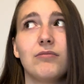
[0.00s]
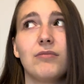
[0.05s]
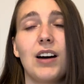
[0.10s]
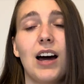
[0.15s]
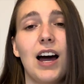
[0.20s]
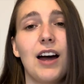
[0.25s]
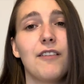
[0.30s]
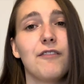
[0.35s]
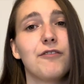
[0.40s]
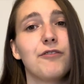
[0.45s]

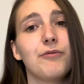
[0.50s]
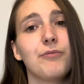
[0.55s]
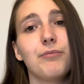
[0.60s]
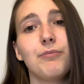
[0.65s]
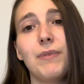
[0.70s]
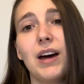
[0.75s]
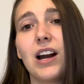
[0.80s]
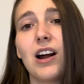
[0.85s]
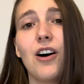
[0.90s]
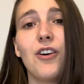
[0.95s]
I've
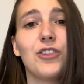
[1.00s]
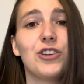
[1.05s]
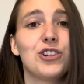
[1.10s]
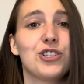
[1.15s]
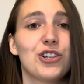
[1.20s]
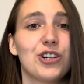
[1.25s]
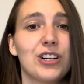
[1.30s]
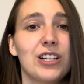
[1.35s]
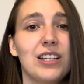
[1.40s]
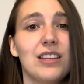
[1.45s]
met on the
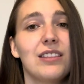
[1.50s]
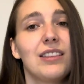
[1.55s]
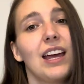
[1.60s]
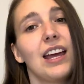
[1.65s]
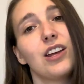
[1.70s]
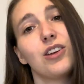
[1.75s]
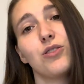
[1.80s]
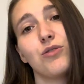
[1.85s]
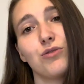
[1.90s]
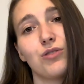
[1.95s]
journey, they
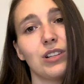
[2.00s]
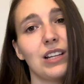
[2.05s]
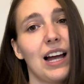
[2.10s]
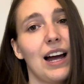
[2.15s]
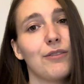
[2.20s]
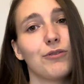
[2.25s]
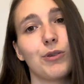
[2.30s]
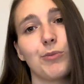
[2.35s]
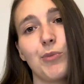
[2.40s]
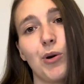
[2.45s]
usually
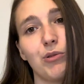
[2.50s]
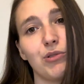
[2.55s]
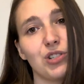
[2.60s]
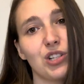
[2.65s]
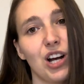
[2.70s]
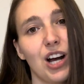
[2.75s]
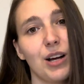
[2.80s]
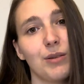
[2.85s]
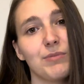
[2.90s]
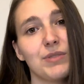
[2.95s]
have remote
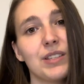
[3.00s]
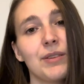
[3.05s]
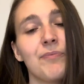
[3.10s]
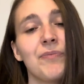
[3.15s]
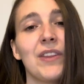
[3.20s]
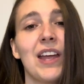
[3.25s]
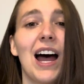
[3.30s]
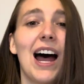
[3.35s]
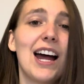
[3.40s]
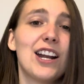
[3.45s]
jobs.
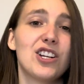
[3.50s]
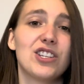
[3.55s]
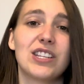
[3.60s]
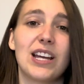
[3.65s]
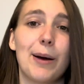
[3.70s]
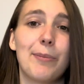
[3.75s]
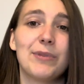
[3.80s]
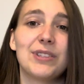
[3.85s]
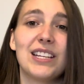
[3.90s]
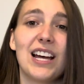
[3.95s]
I just
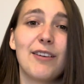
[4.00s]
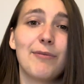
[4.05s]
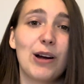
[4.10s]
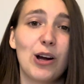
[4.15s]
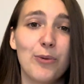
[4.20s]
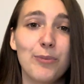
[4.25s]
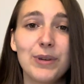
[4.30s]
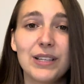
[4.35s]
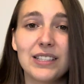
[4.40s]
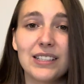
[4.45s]
happen to have my
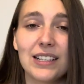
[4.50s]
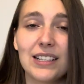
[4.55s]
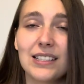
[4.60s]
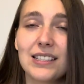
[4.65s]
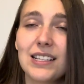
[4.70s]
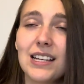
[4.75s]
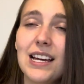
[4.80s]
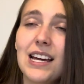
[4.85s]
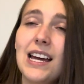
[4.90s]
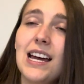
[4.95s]
own business.
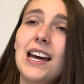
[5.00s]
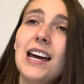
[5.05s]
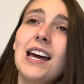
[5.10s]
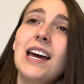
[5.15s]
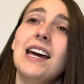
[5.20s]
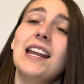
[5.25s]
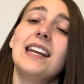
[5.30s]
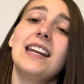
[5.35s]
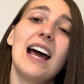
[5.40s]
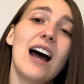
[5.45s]

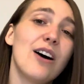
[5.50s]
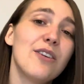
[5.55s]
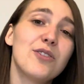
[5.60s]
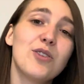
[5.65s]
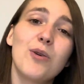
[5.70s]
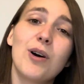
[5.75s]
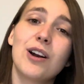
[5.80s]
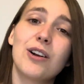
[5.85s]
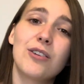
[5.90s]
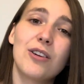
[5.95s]
Now, if you
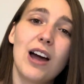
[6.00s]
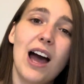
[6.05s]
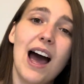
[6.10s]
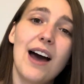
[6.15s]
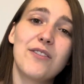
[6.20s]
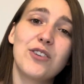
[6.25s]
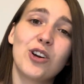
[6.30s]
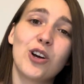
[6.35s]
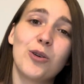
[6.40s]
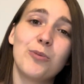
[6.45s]
want to
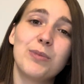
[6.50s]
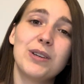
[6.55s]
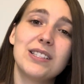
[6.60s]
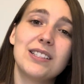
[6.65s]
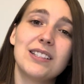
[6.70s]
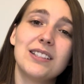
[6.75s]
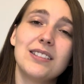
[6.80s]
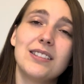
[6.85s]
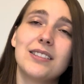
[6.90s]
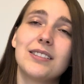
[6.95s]
have your own
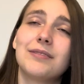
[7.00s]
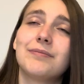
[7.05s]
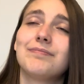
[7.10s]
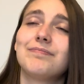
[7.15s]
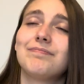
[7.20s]
business,